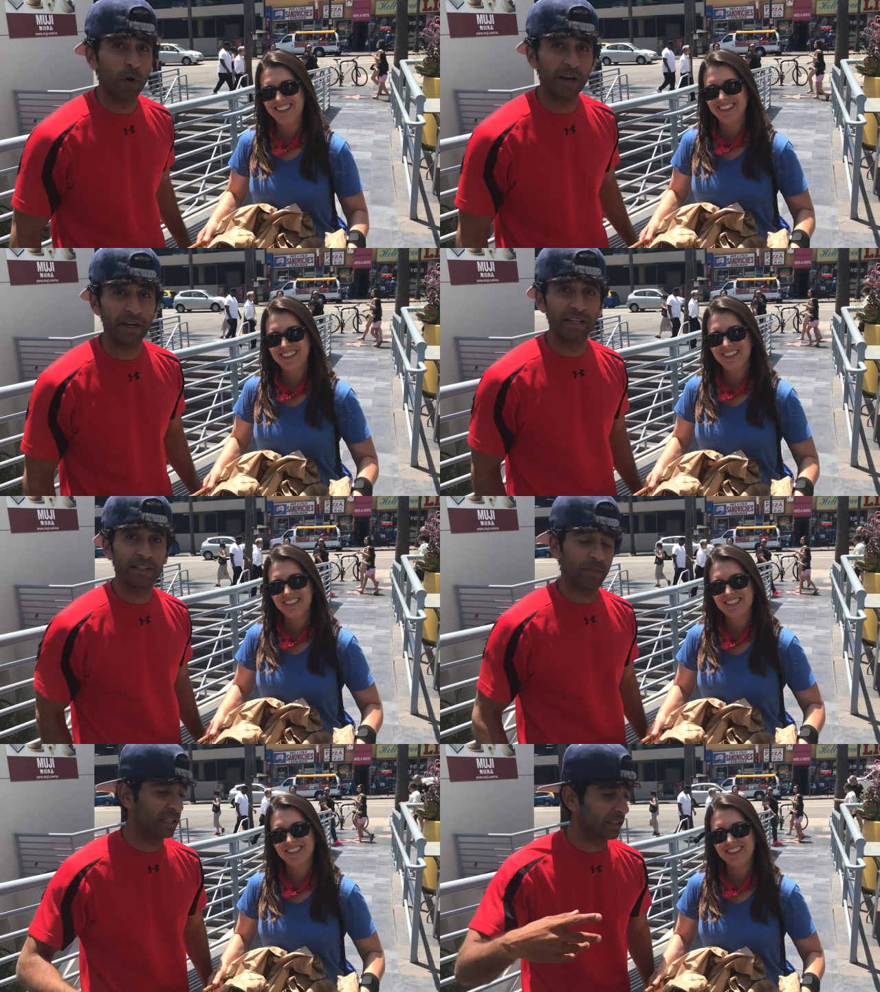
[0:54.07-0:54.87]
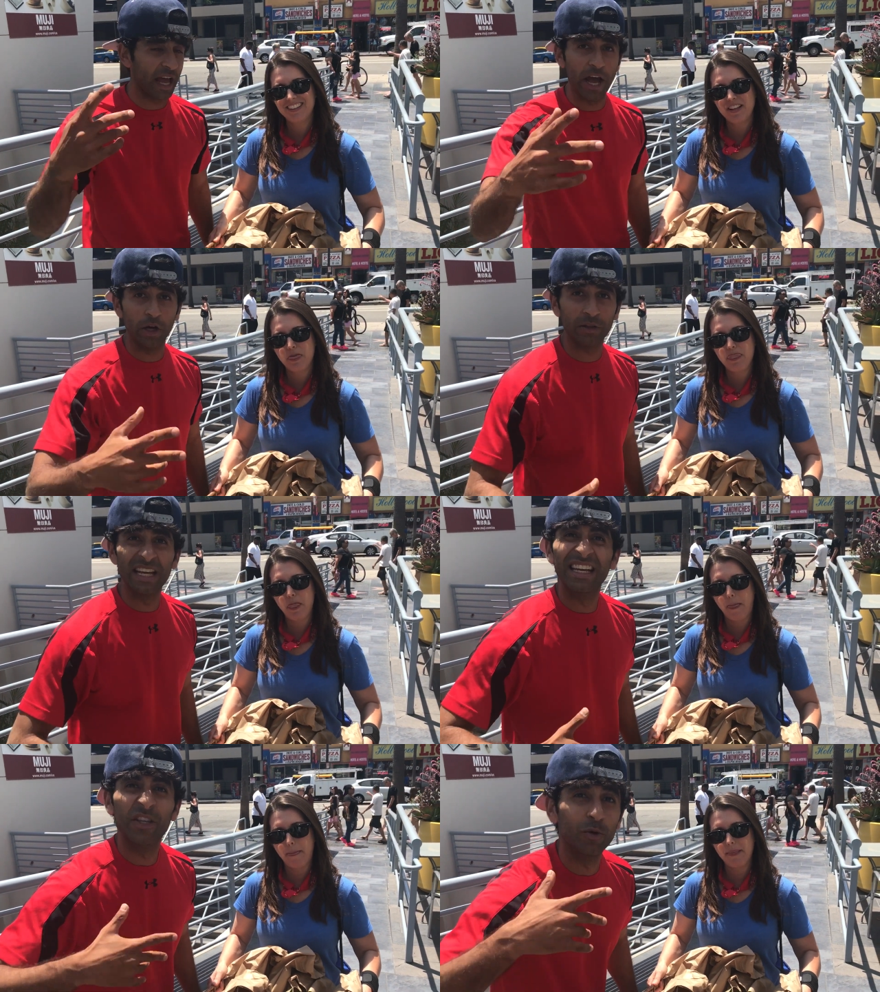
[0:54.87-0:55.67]
Speaker 1: awareness, mental health.
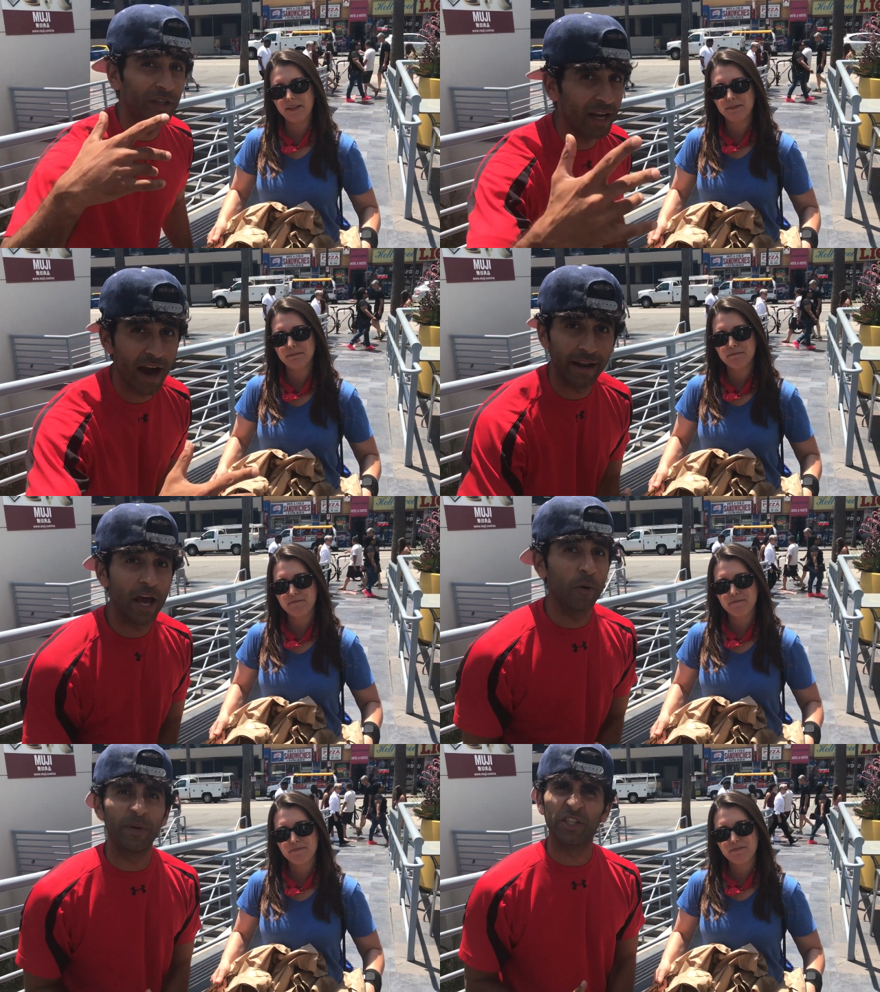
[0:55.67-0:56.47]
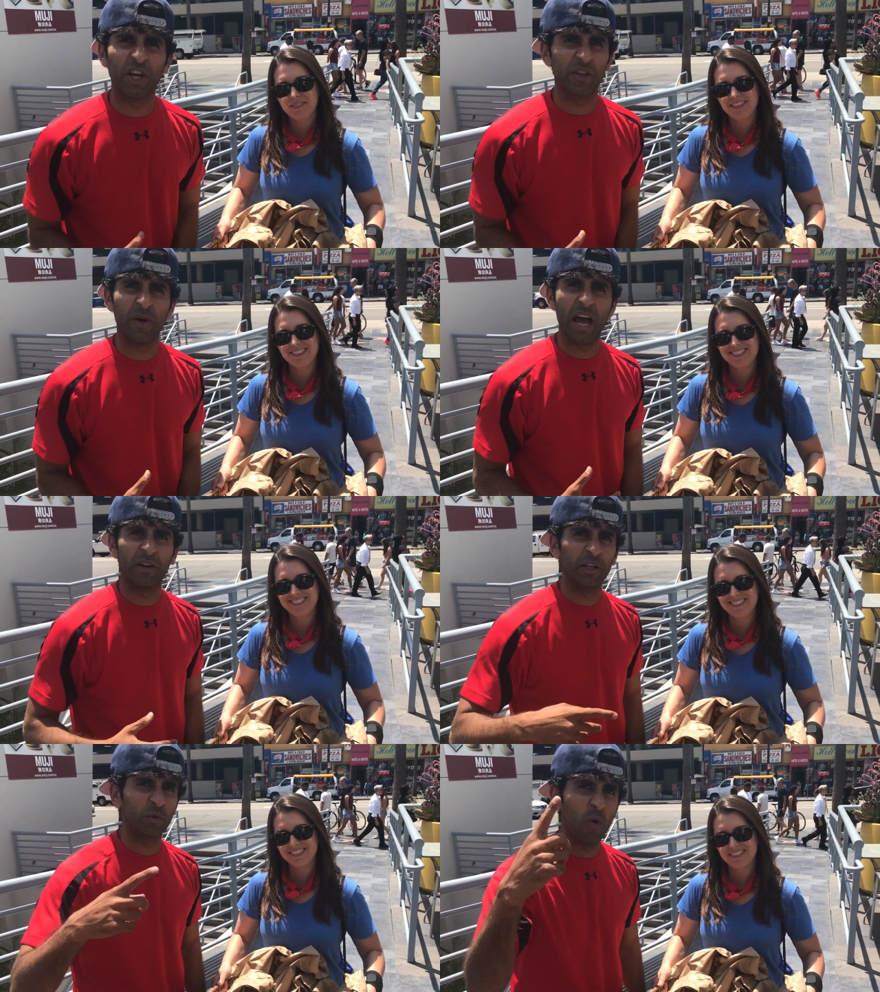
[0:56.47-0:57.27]
You gotta help each other
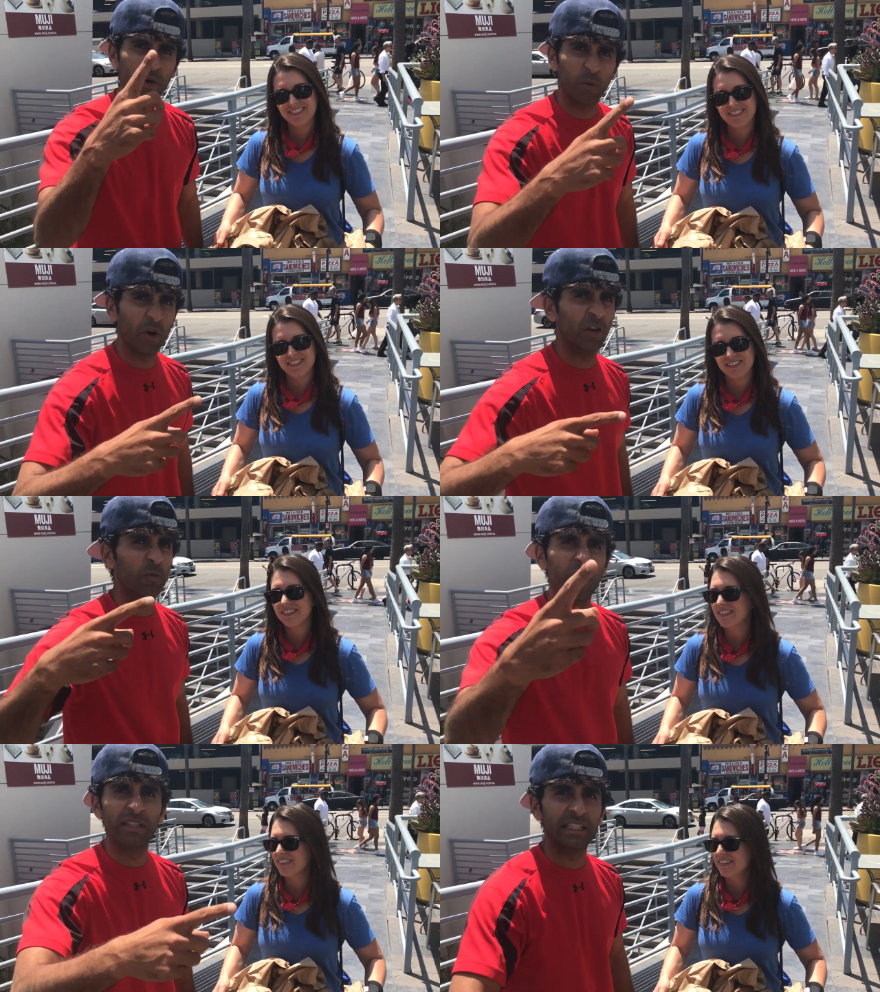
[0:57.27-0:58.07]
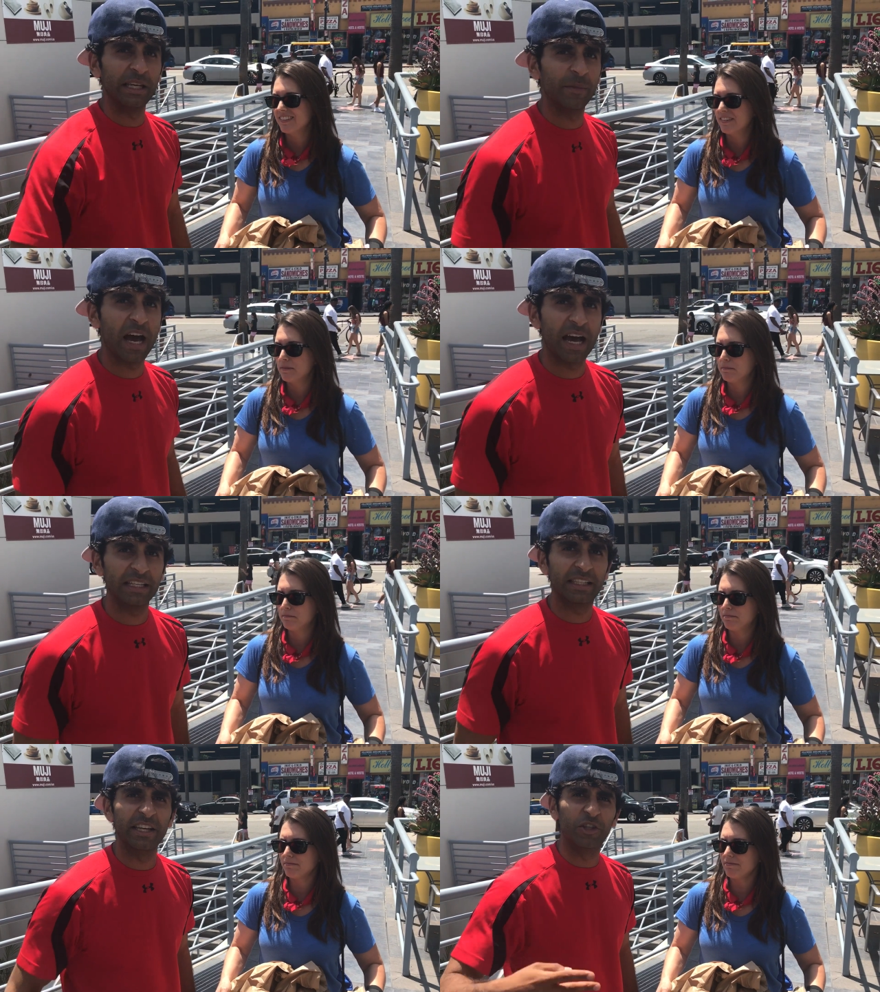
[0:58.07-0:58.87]
out. It's one world, one team,
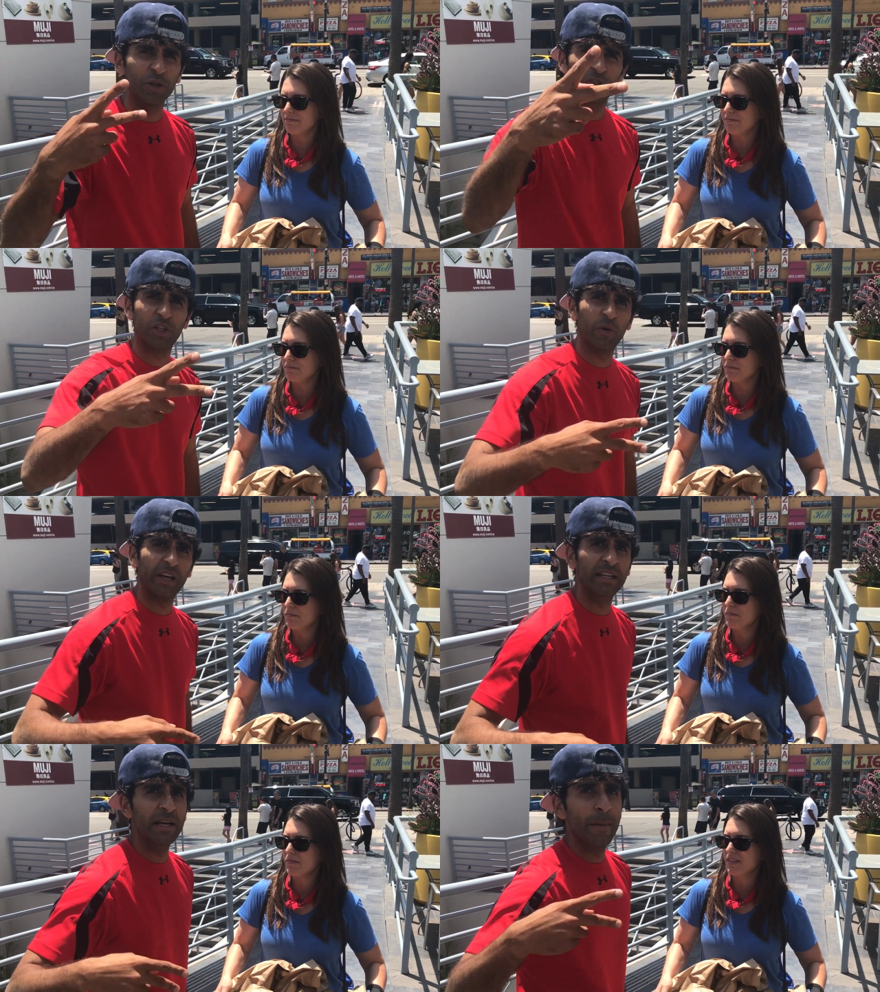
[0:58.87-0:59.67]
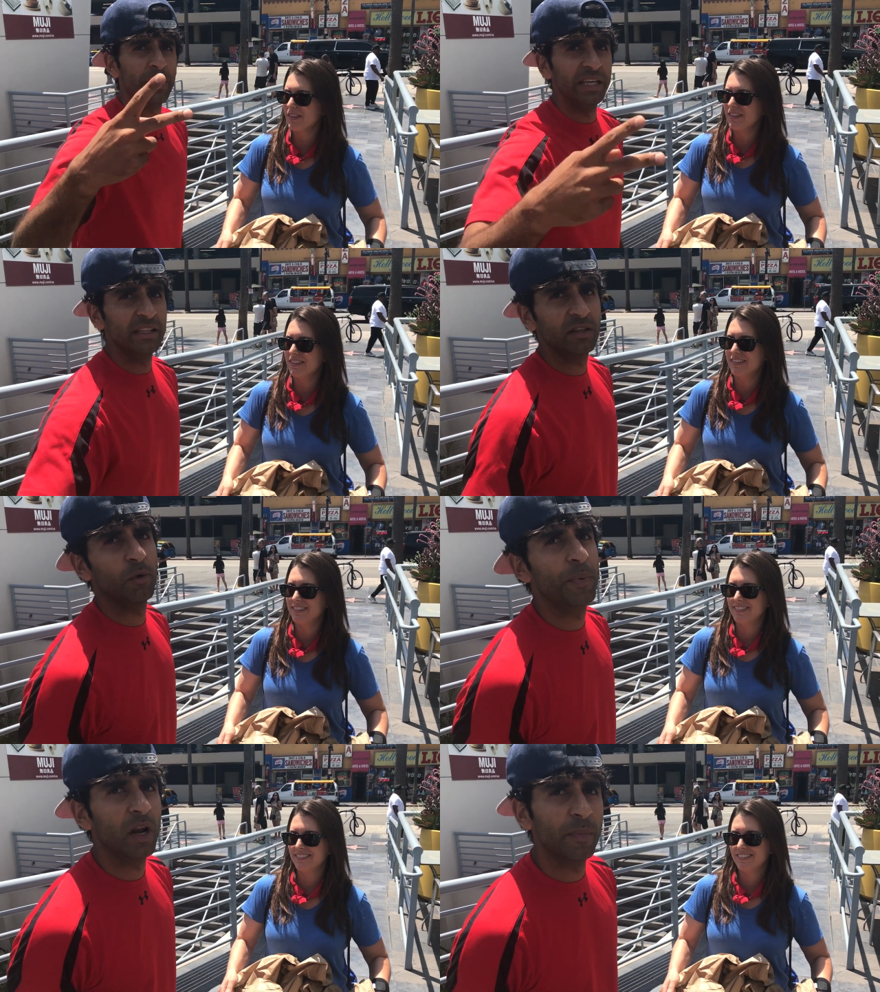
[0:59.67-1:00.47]
guys. Get used to it. Peace.
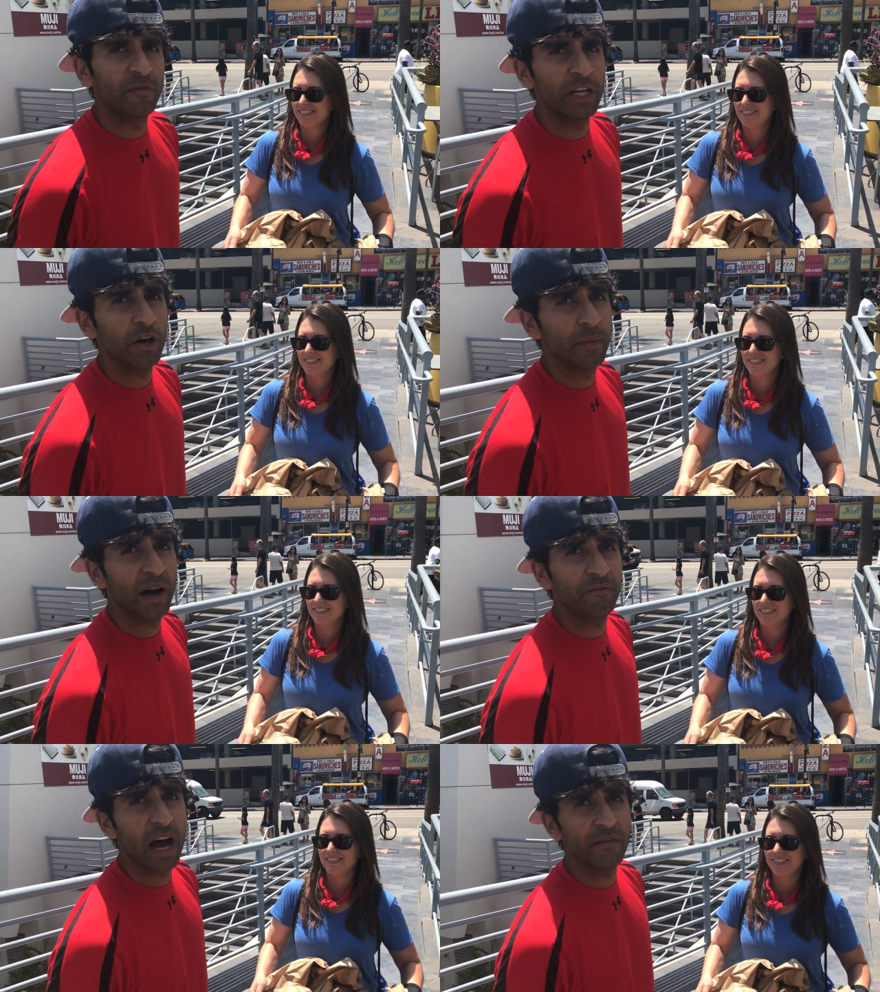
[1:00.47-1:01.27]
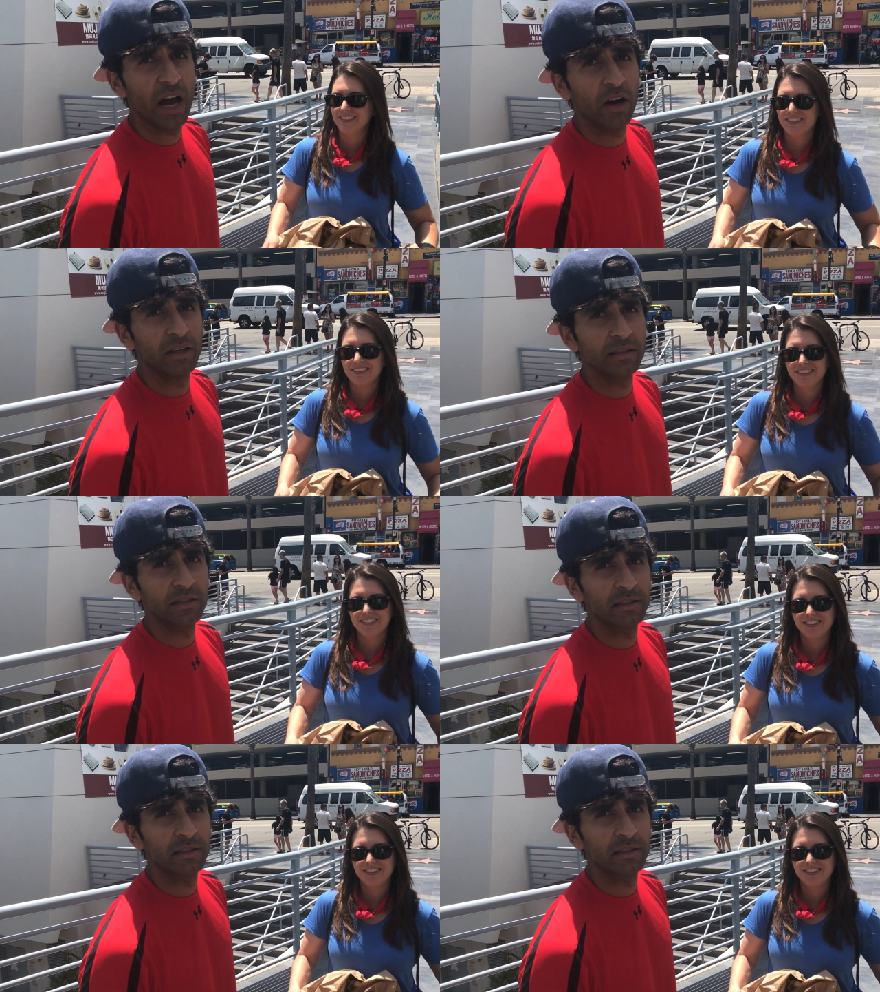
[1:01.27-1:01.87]
We'll put up a video in about five hours.